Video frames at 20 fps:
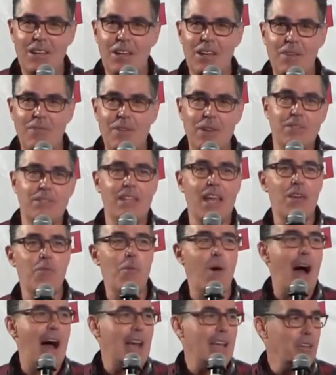If you say
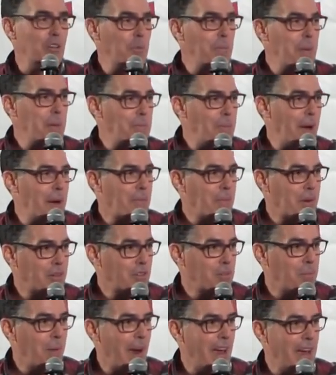why, you'll be pepper
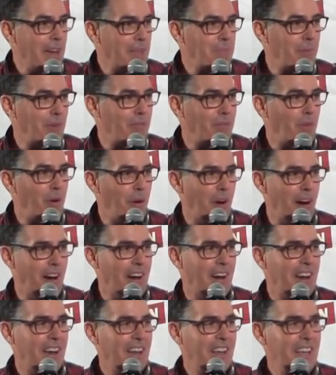sprayed
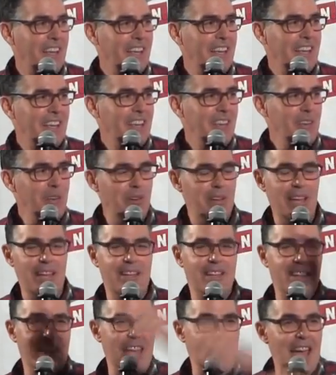before you
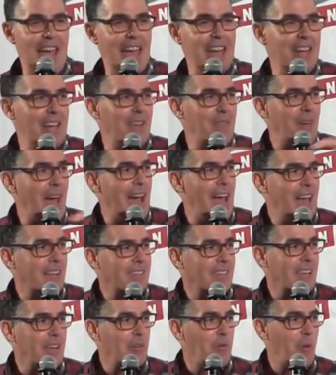get to the end of
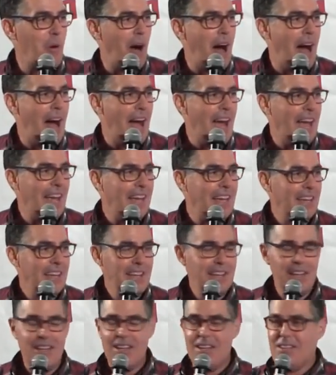asking why.
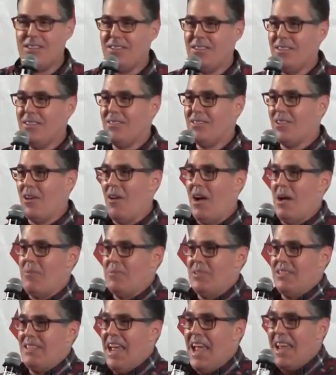So
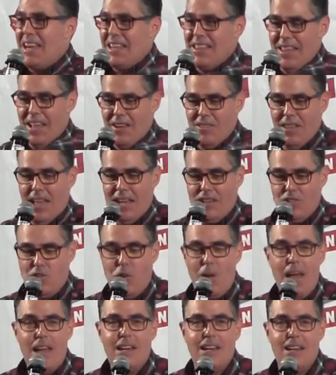I'm standing there like
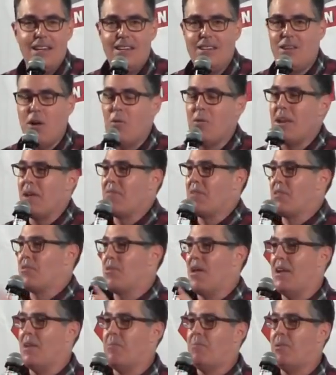trying to... Don't ever
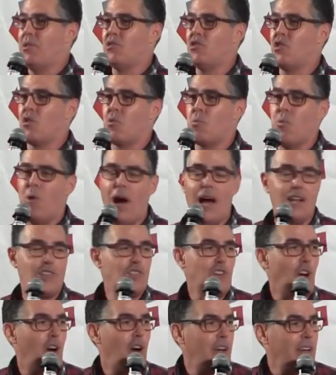try to put your
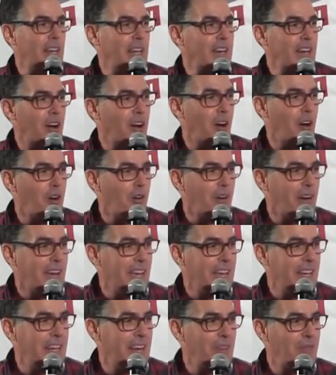watch on in a
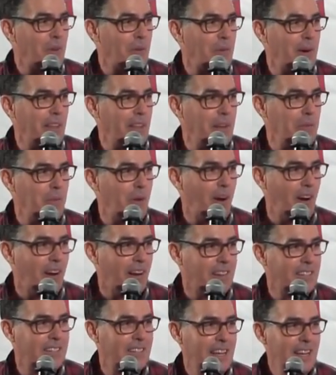hurry. It never really works.